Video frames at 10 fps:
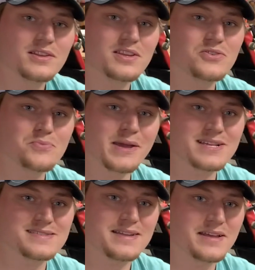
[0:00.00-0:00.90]
They do make a
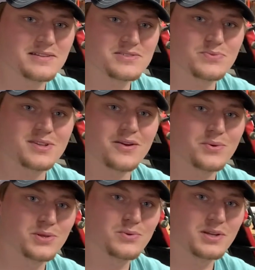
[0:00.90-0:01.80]
stainless one that I
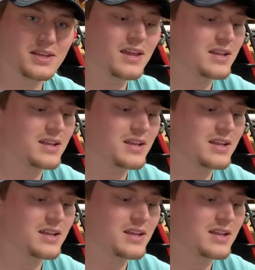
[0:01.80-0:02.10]
really wanna get.